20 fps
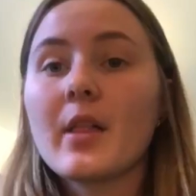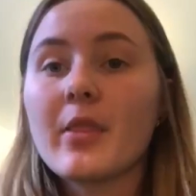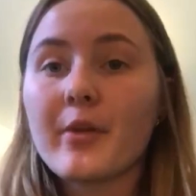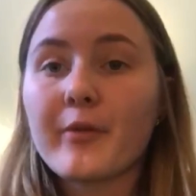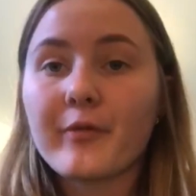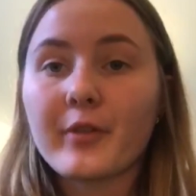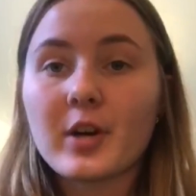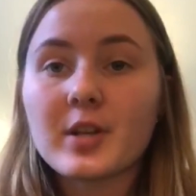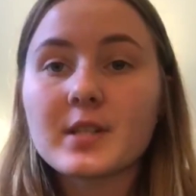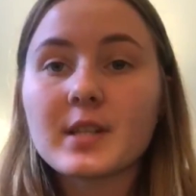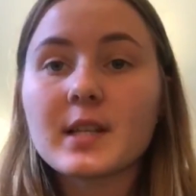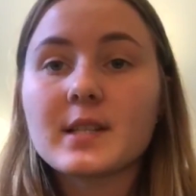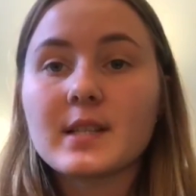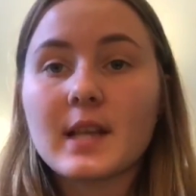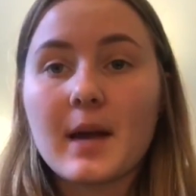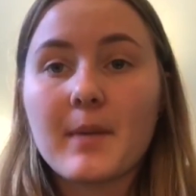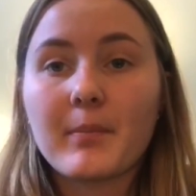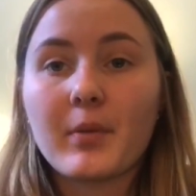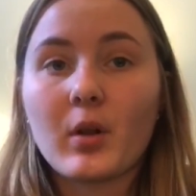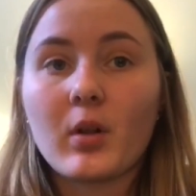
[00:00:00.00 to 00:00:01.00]
The first
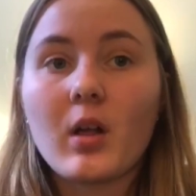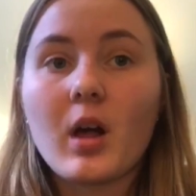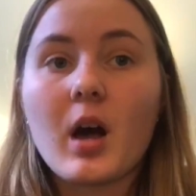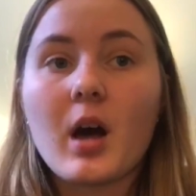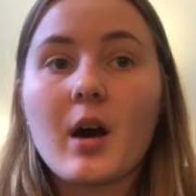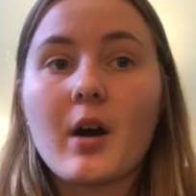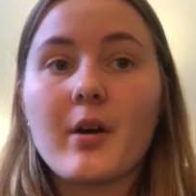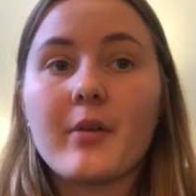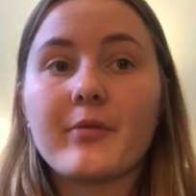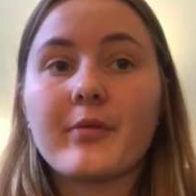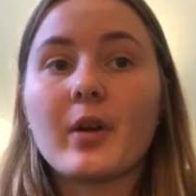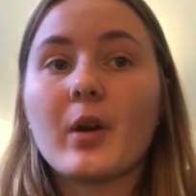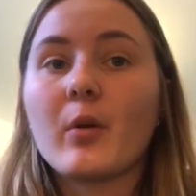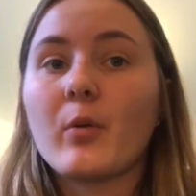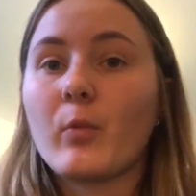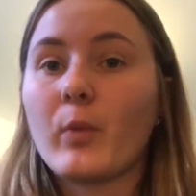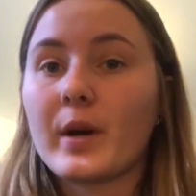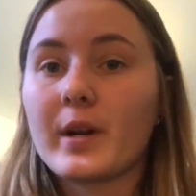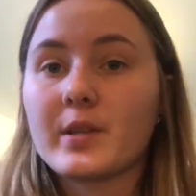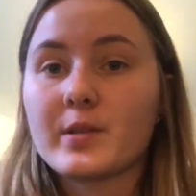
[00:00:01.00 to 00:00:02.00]
example of
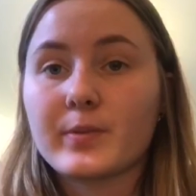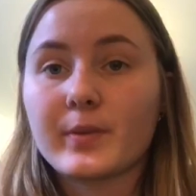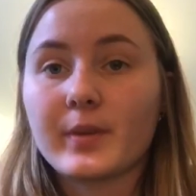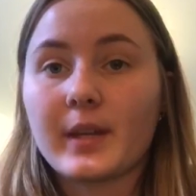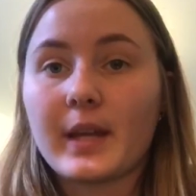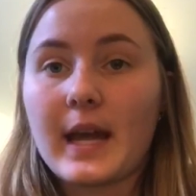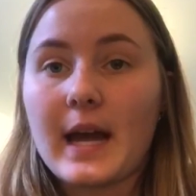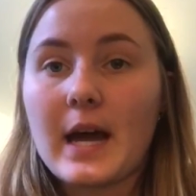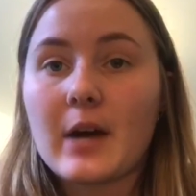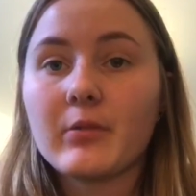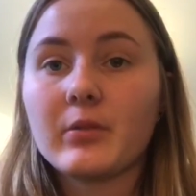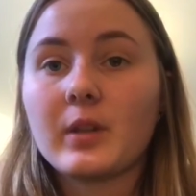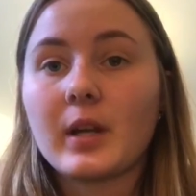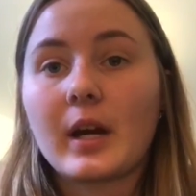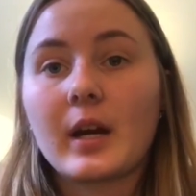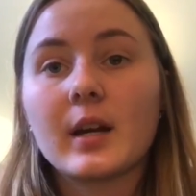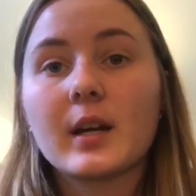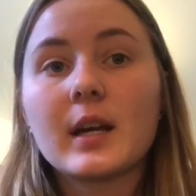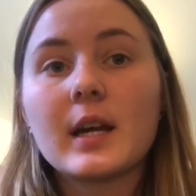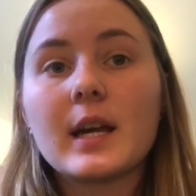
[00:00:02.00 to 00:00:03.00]
what is really out
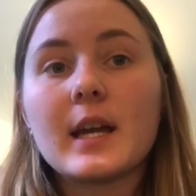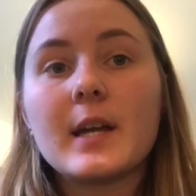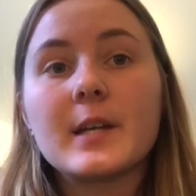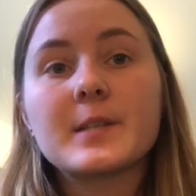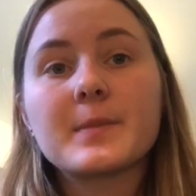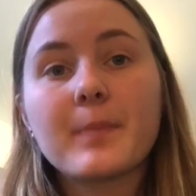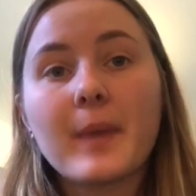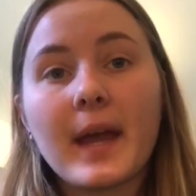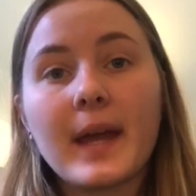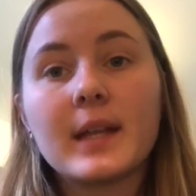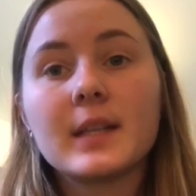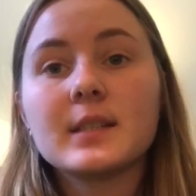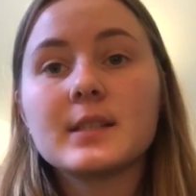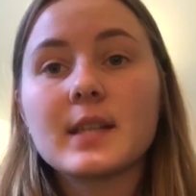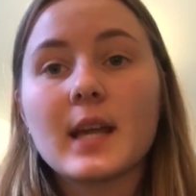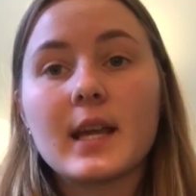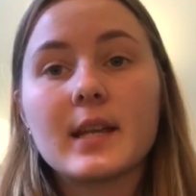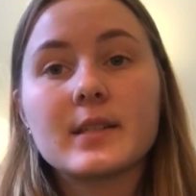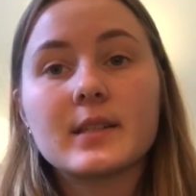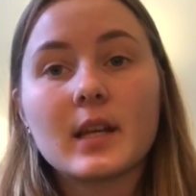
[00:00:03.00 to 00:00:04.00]
there is pain,
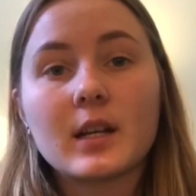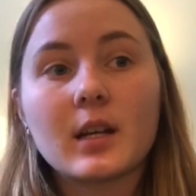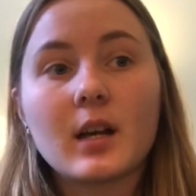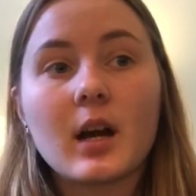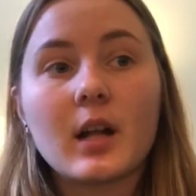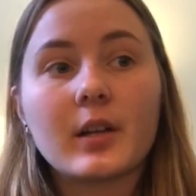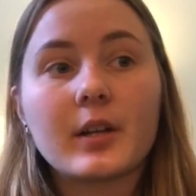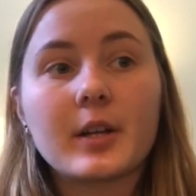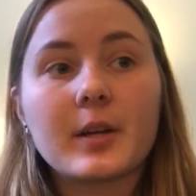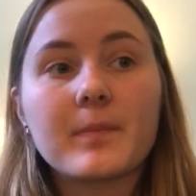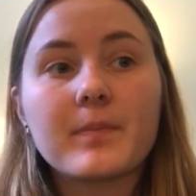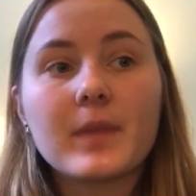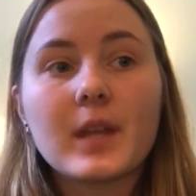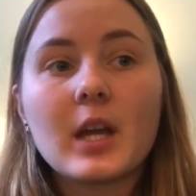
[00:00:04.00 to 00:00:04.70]
taste, and color.